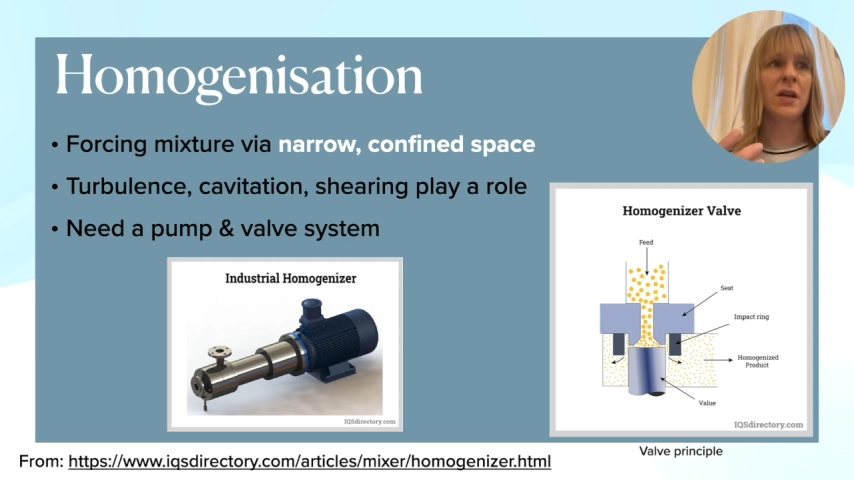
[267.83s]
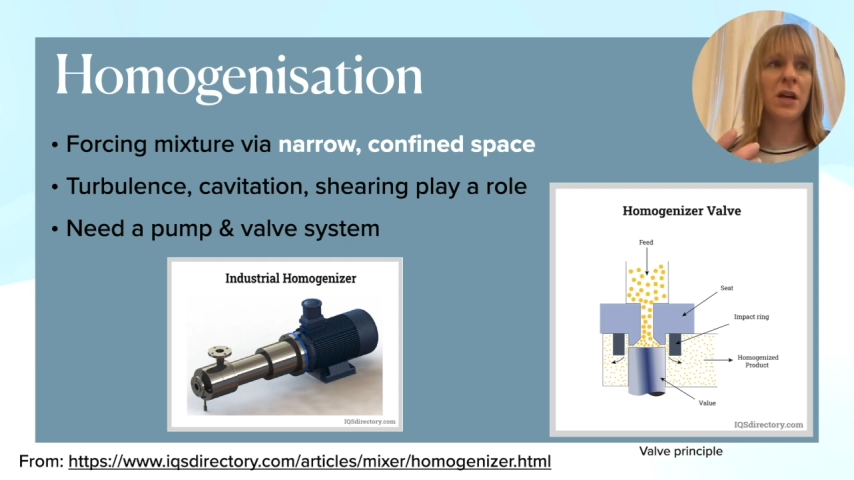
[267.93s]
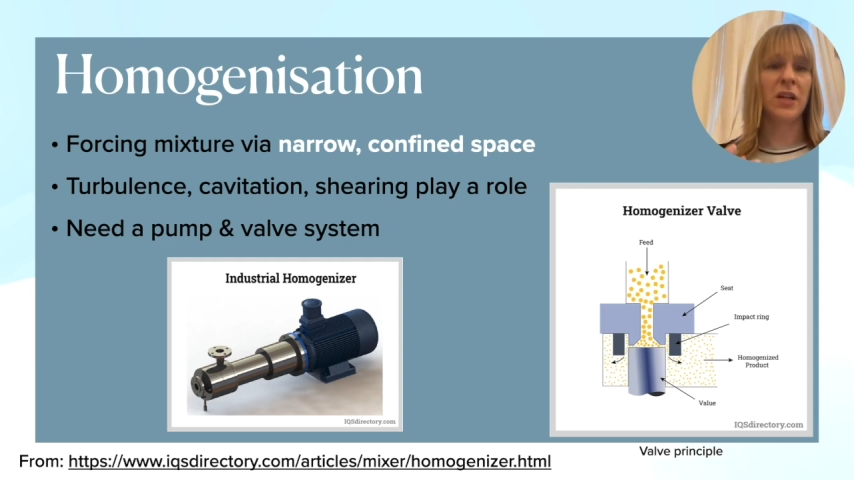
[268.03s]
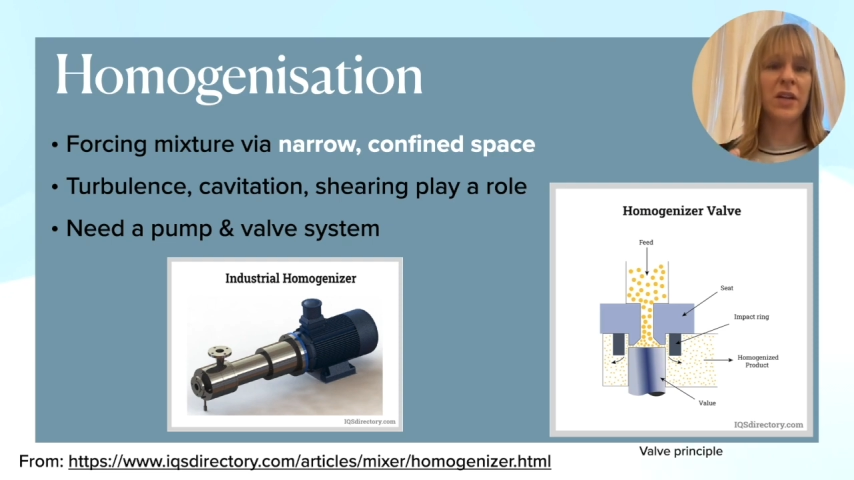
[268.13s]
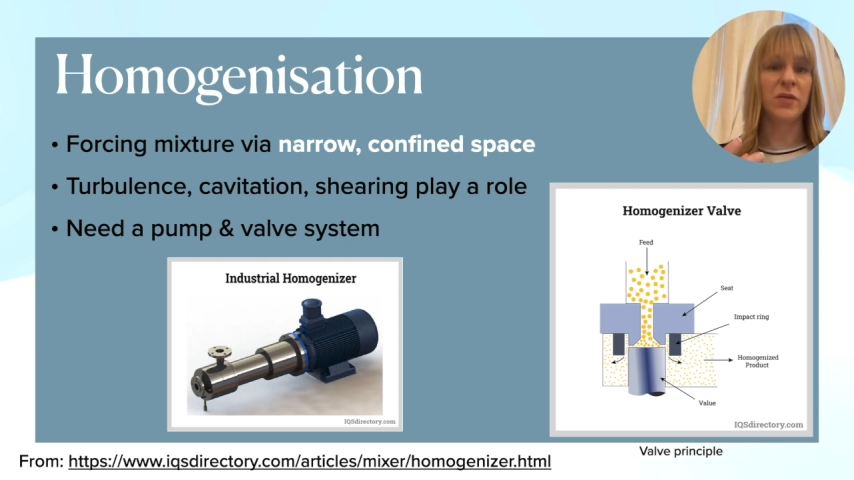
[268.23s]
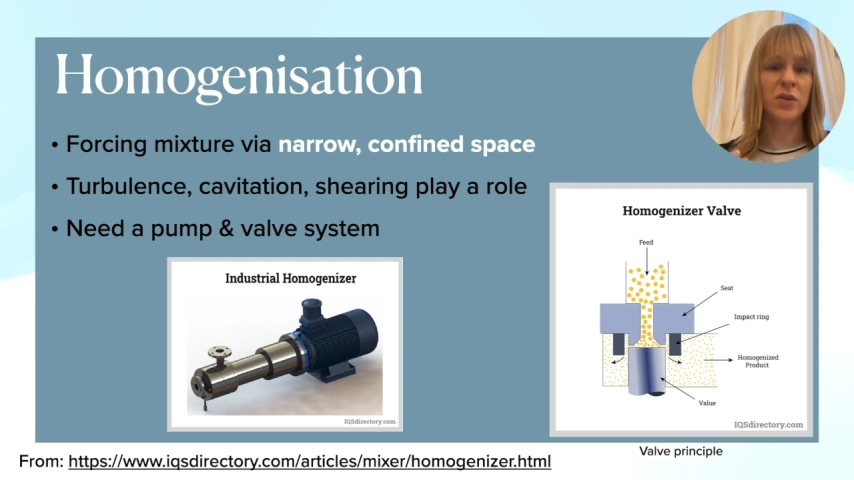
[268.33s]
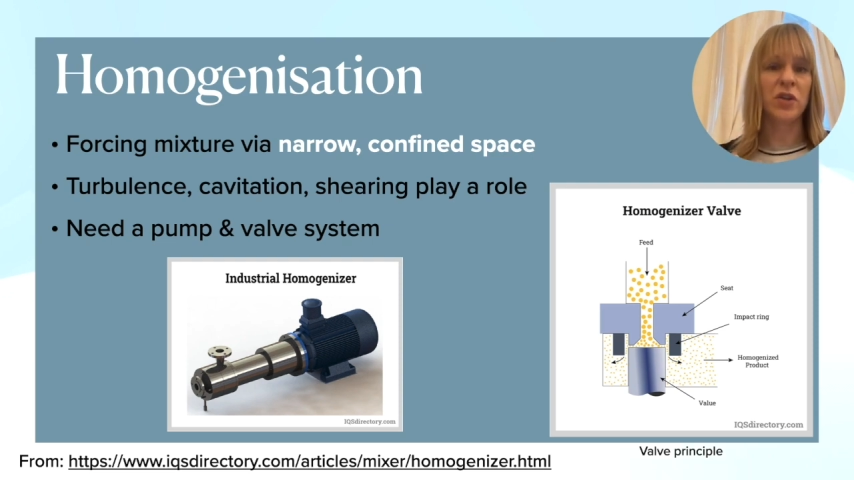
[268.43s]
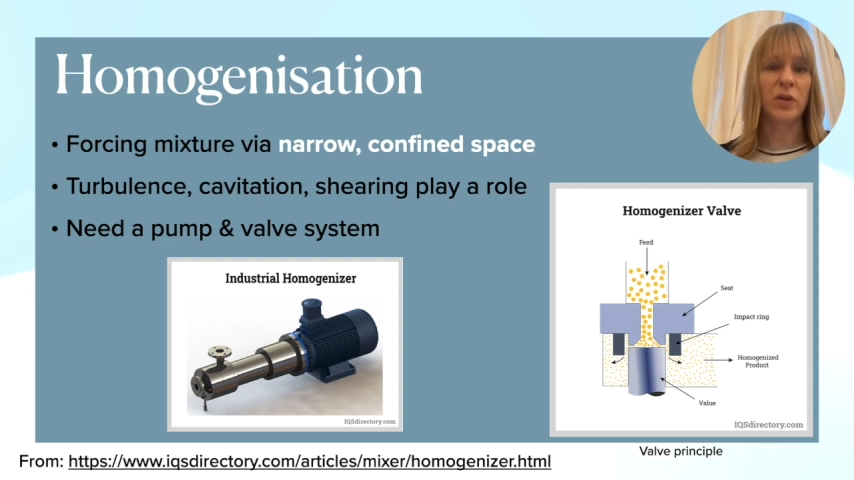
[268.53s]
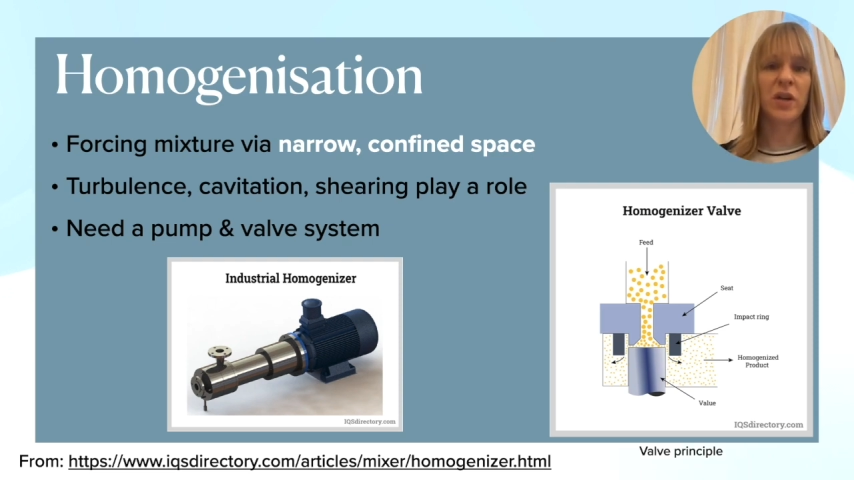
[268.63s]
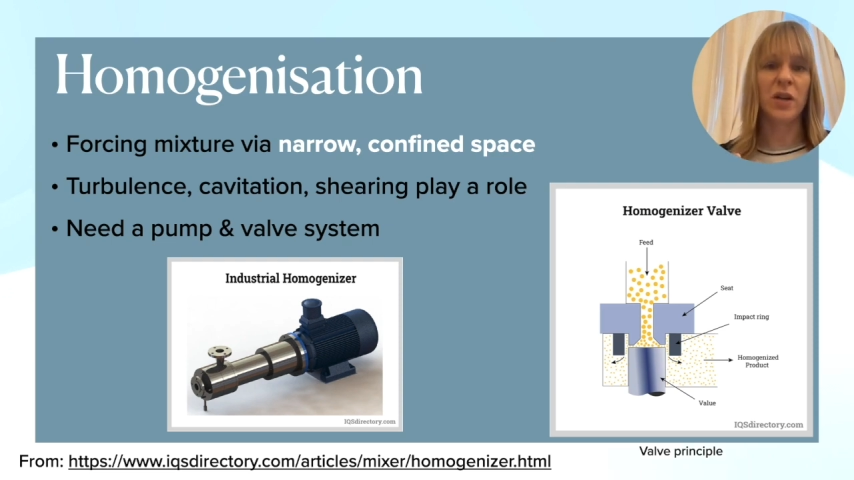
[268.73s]
uh, later I'll
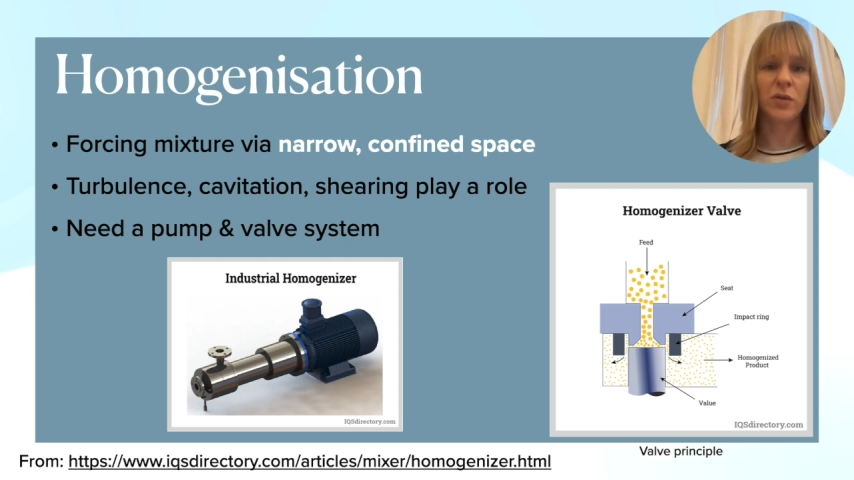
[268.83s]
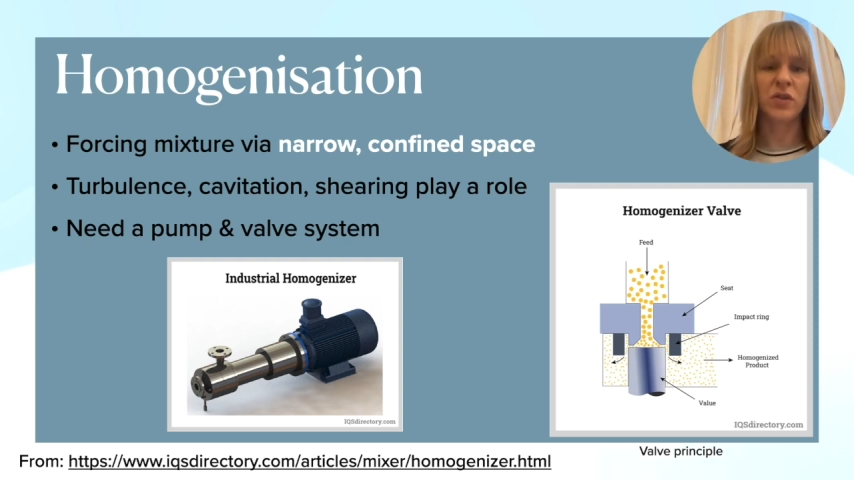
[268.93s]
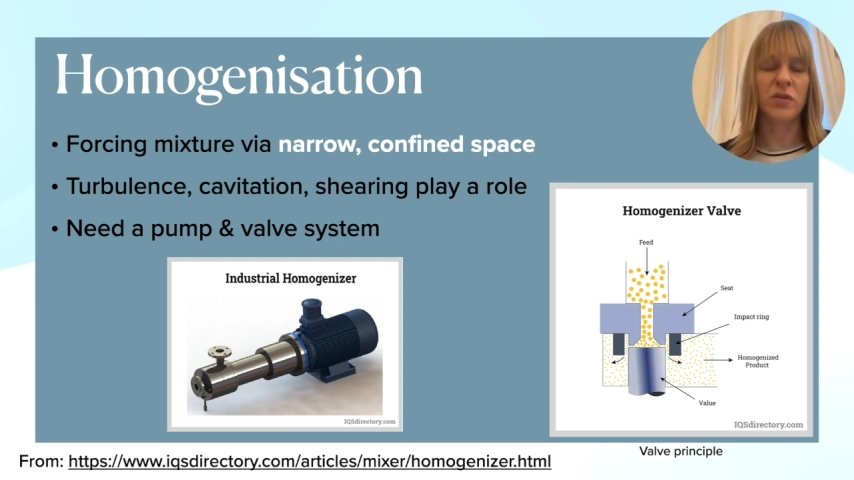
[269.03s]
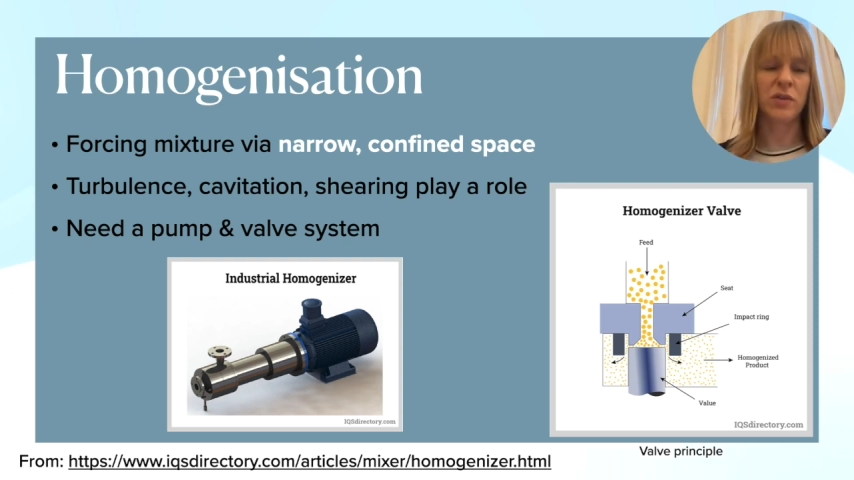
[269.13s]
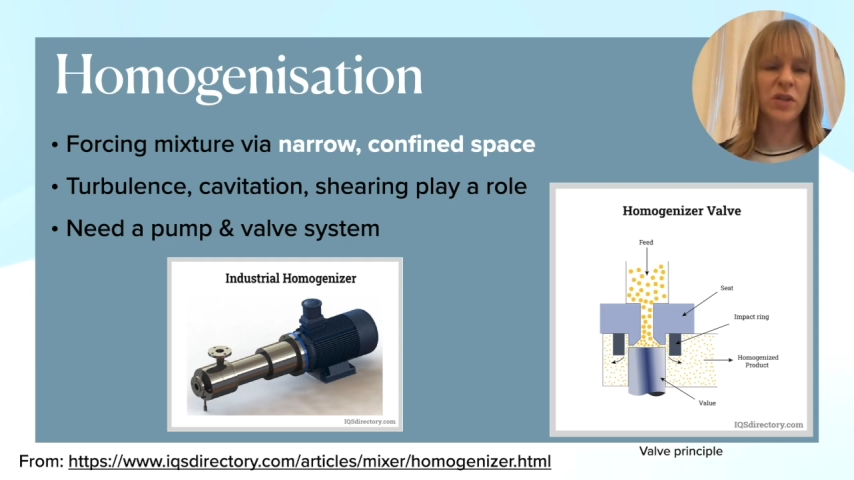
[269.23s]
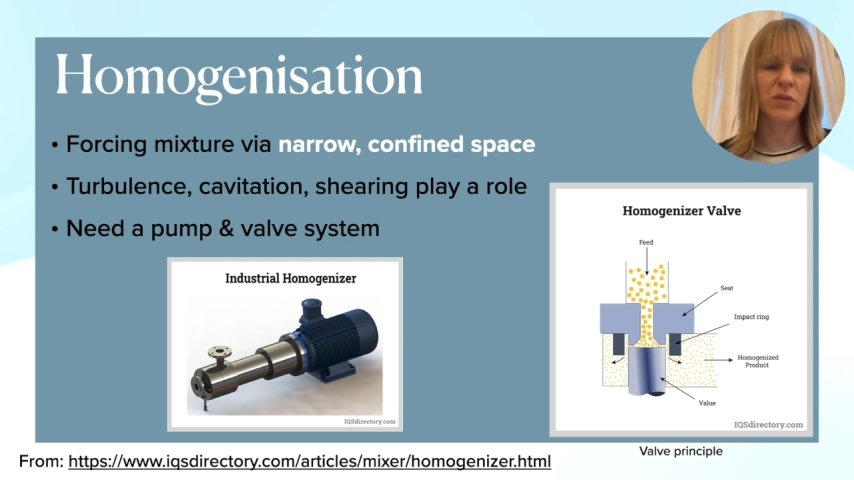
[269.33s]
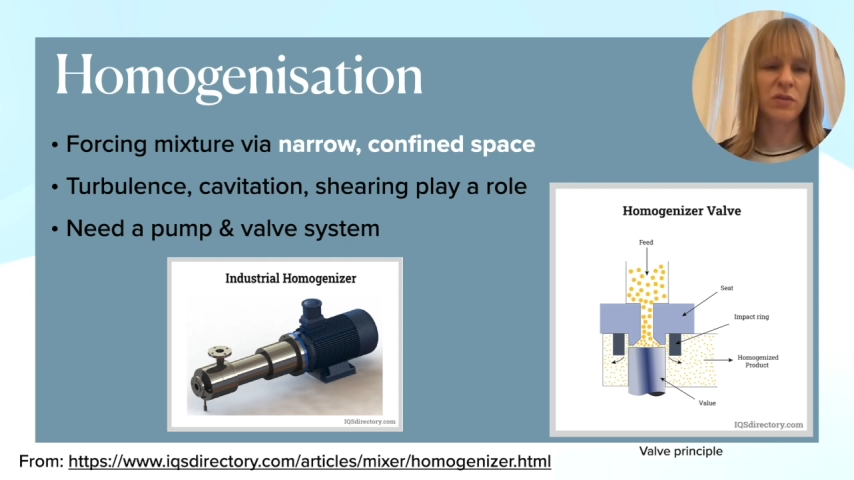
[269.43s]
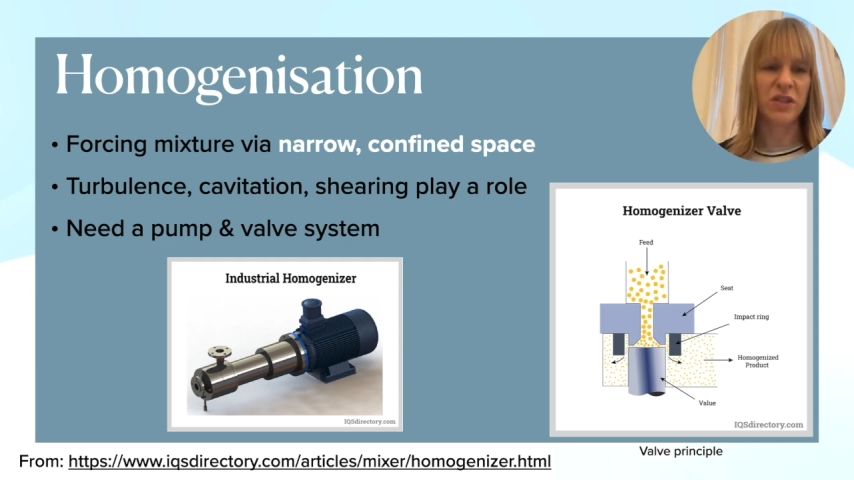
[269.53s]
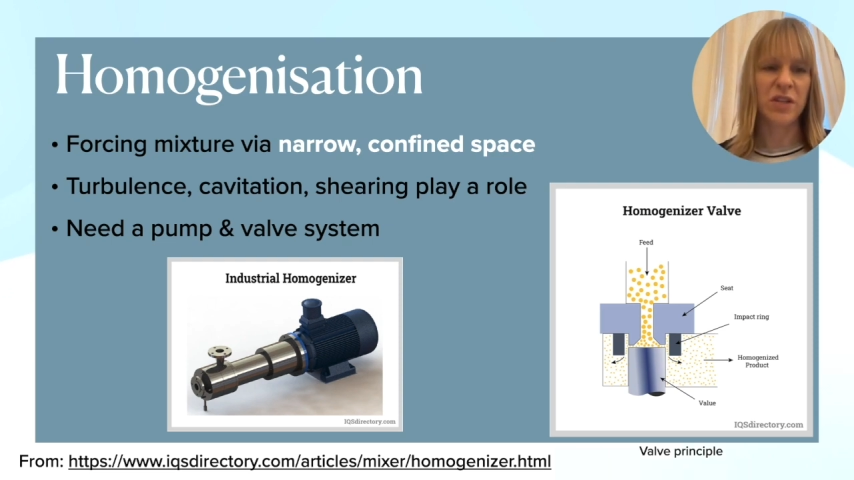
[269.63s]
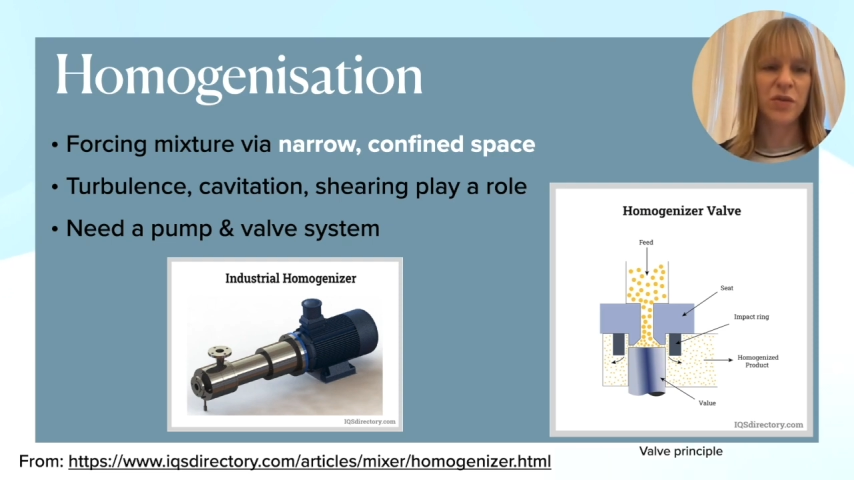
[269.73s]
show you, you can also do this
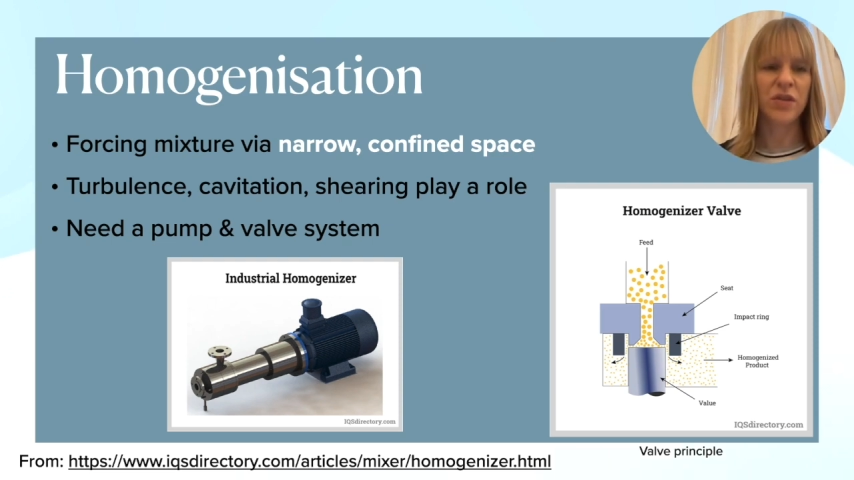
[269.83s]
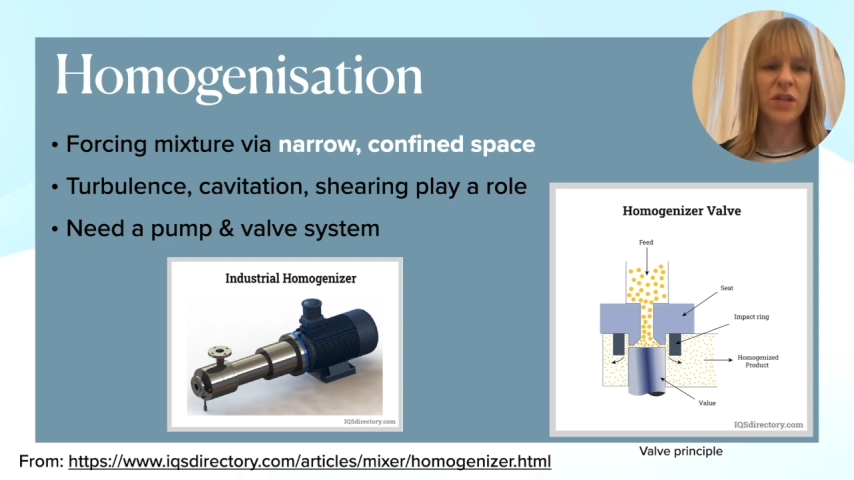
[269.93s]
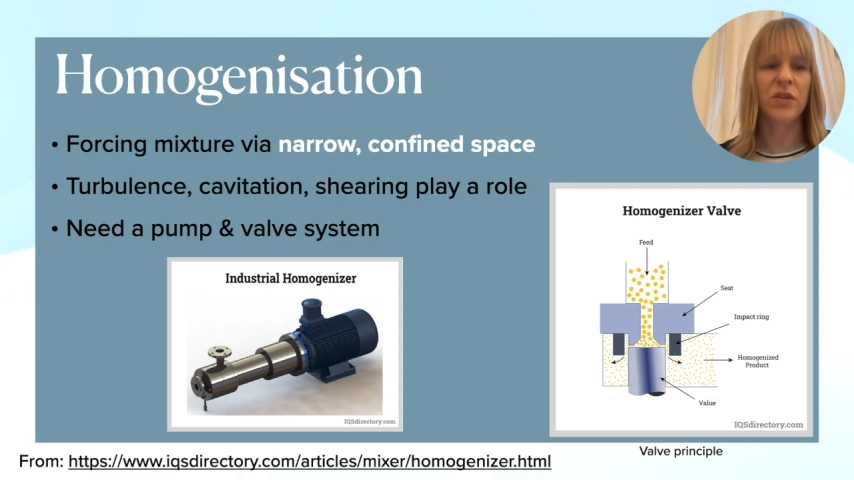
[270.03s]
continuously.